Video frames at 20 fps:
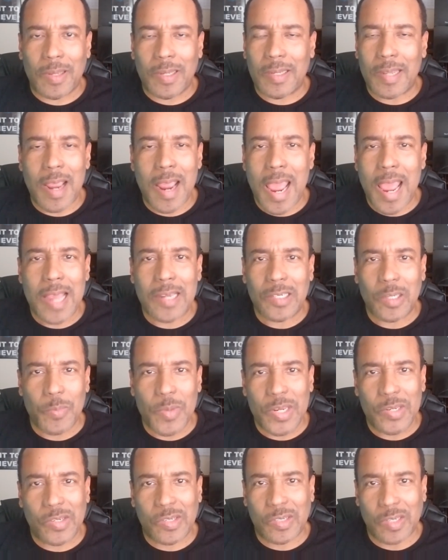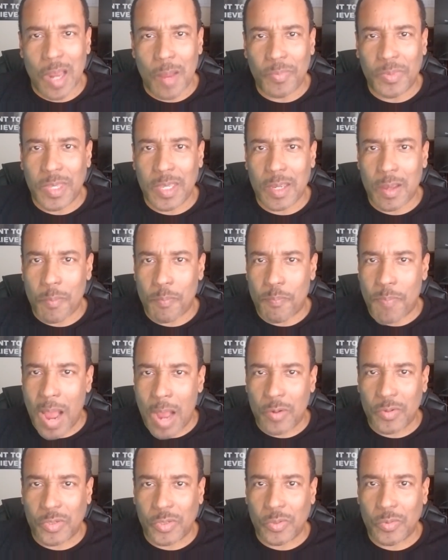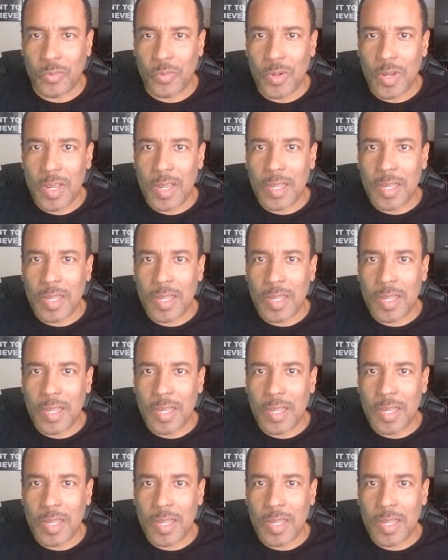there has to be something about you